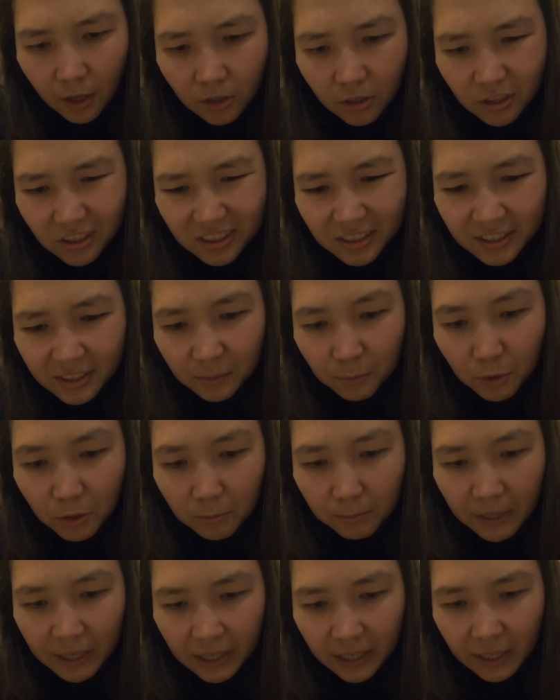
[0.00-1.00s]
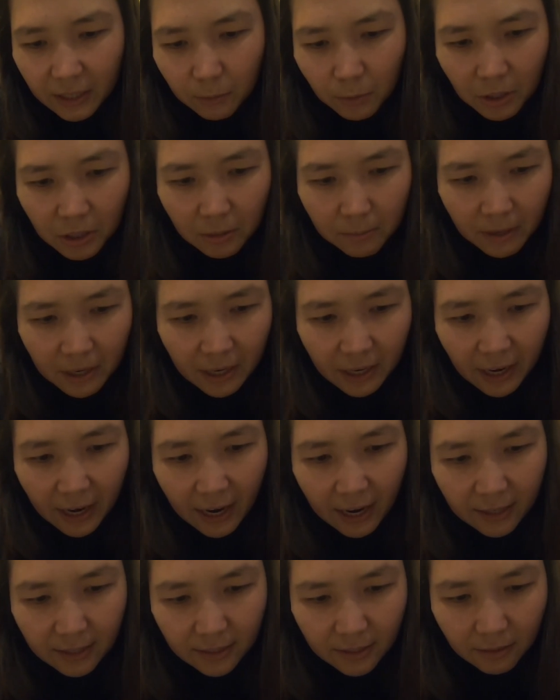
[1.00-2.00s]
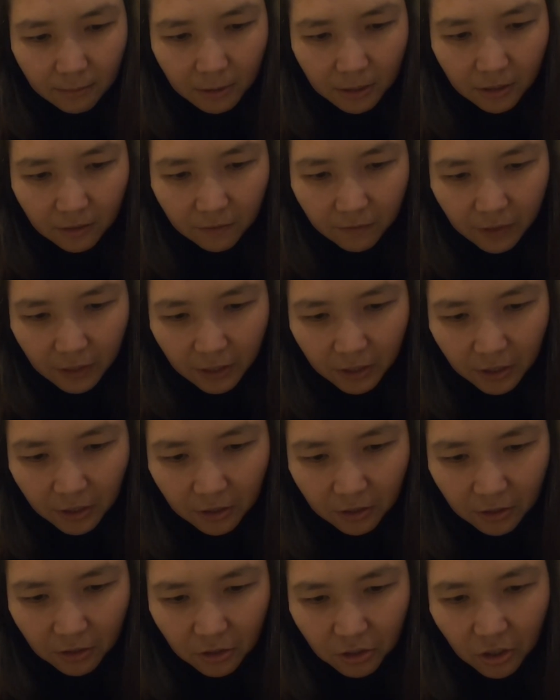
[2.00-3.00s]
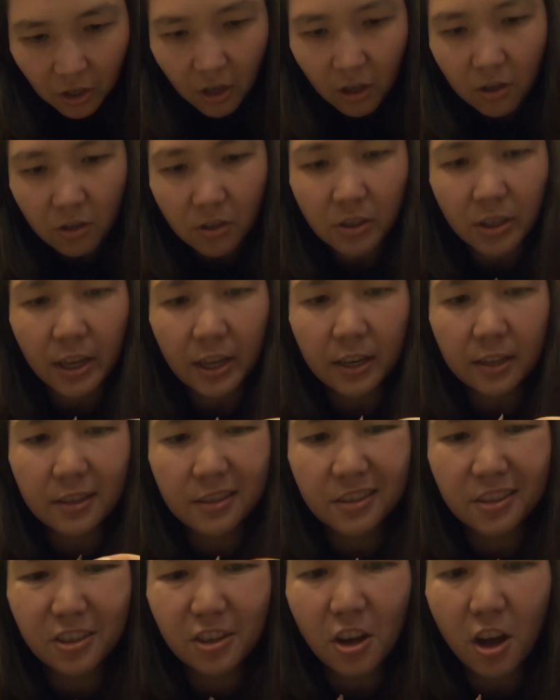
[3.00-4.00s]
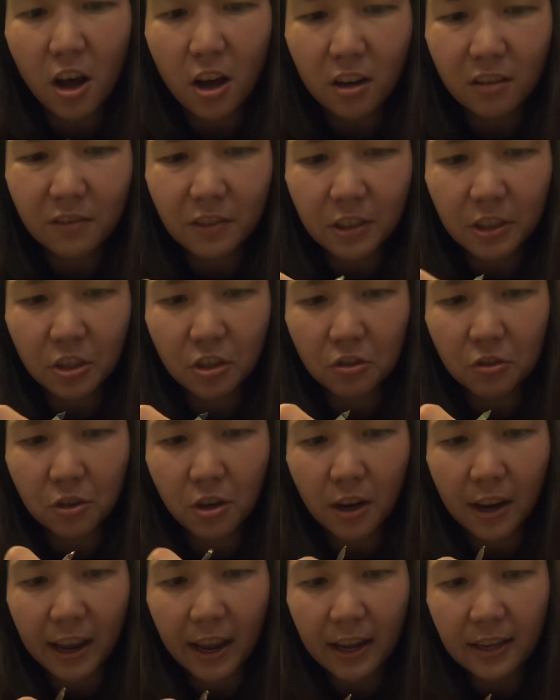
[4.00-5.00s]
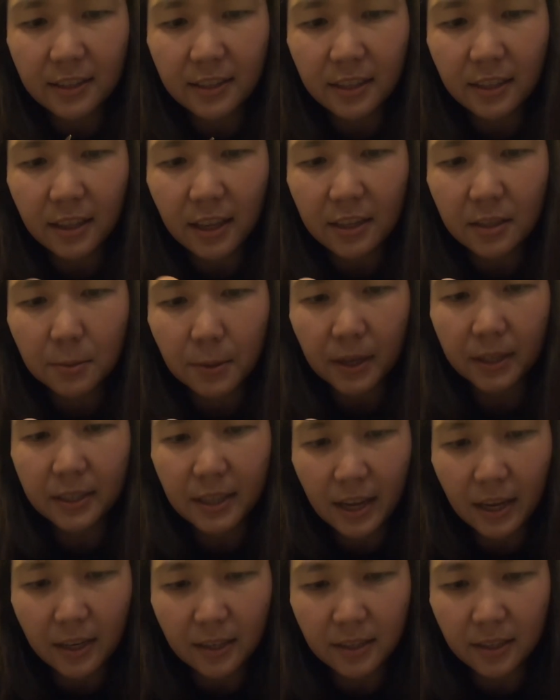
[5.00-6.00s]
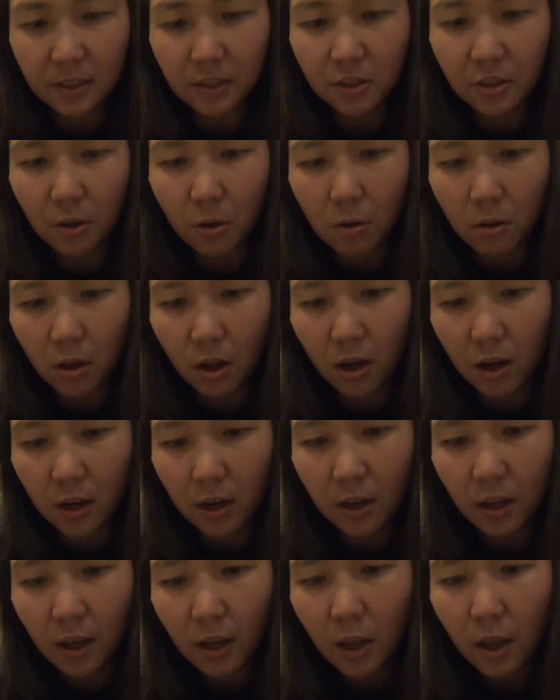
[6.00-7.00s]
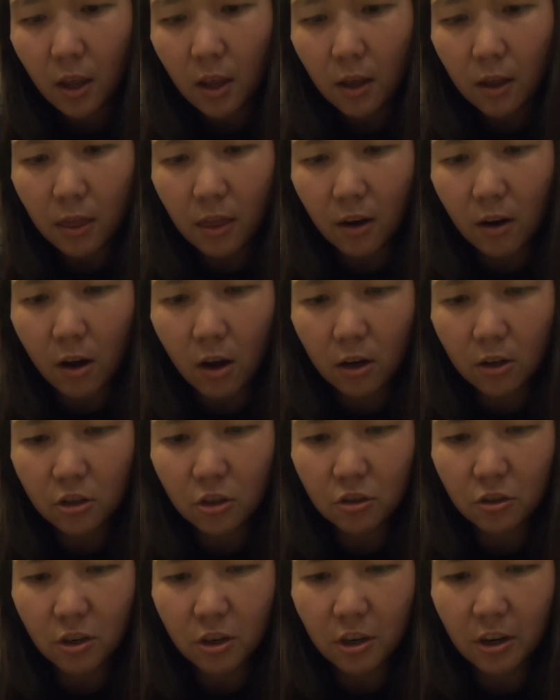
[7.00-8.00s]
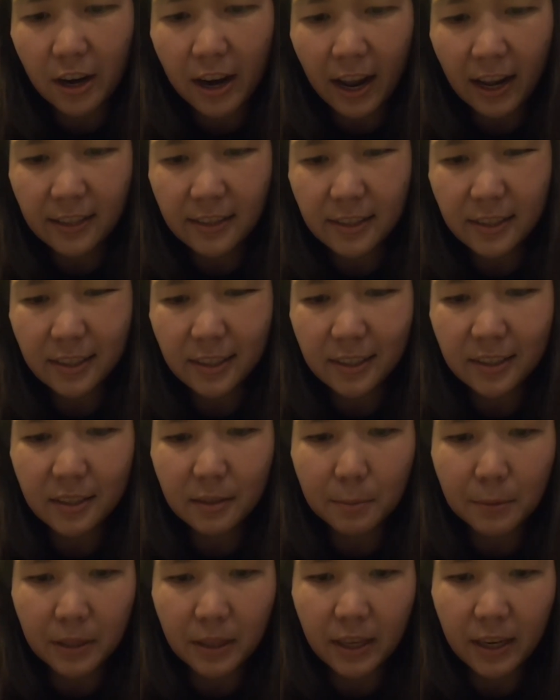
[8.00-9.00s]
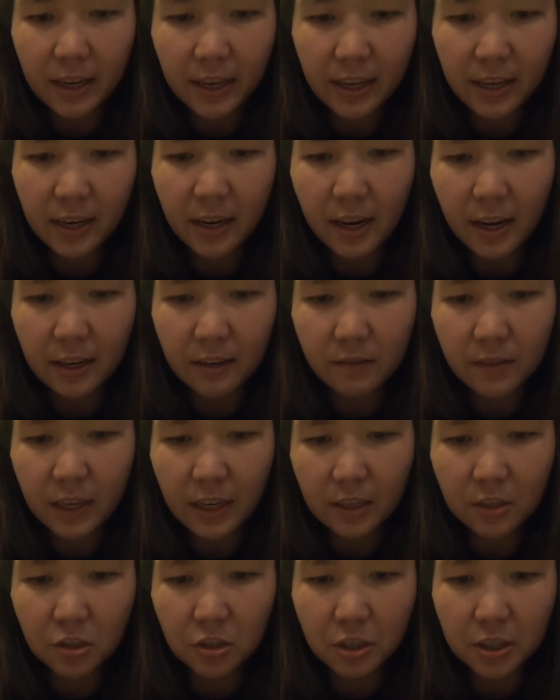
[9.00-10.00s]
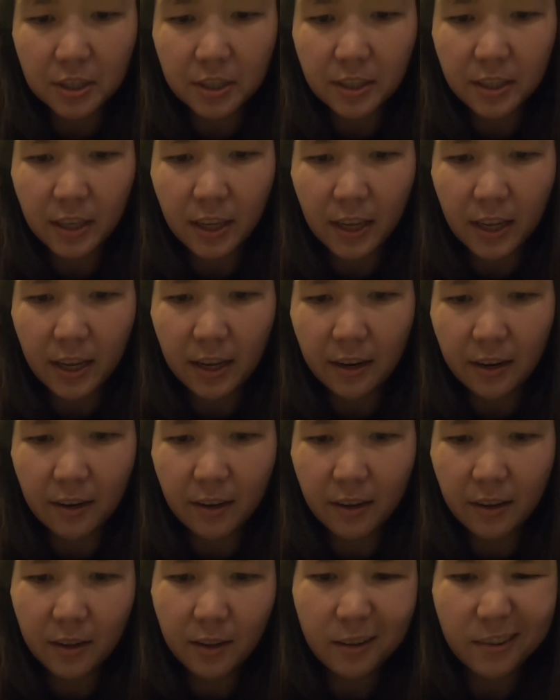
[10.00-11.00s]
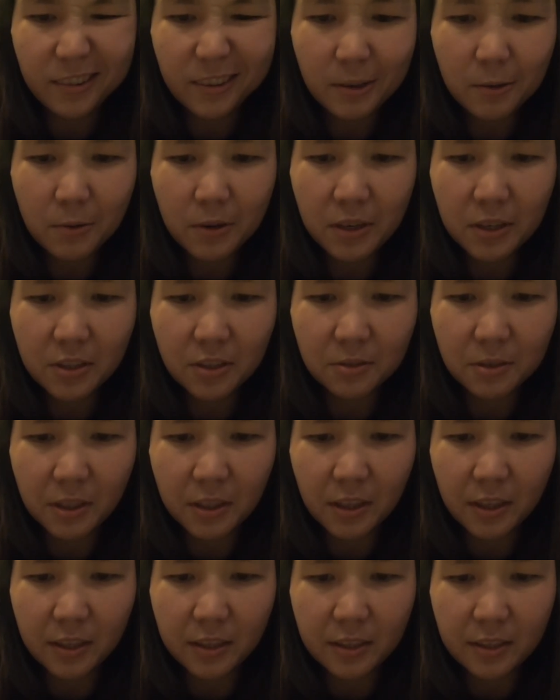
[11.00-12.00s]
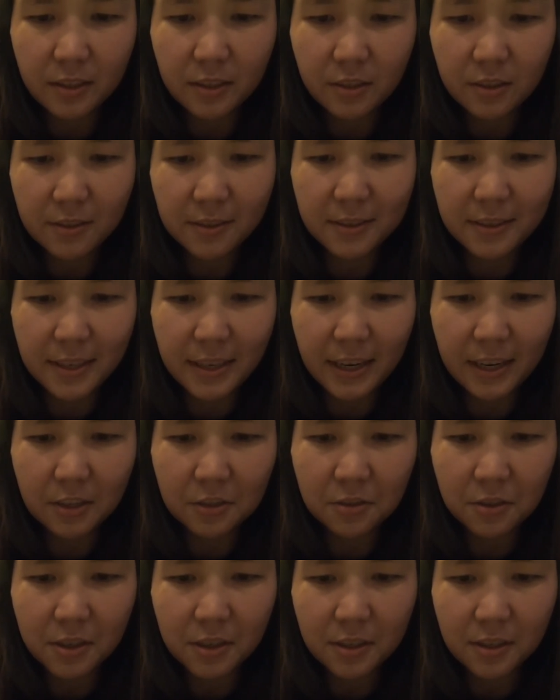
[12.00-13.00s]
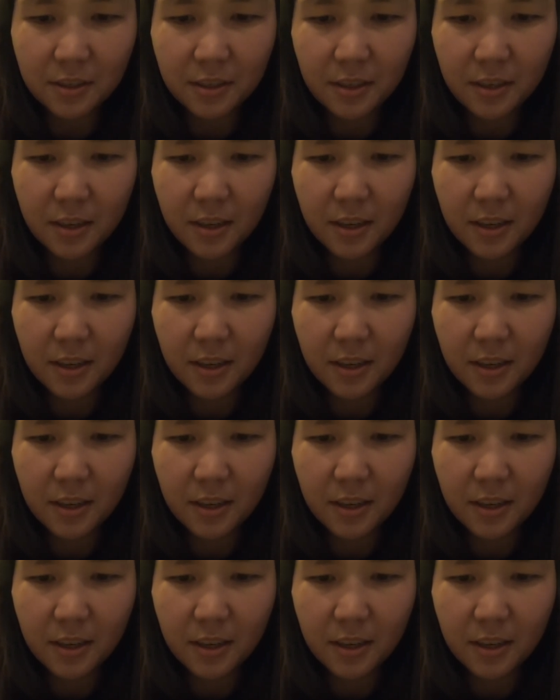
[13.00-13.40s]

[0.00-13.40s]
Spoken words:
So we're going to make an acid with the vinegar and the salt, and it's not a very strong acid. That's why it takes it so long. There are stronger acids, but they get kind of dangerous, and you don't want to do anything dangerous.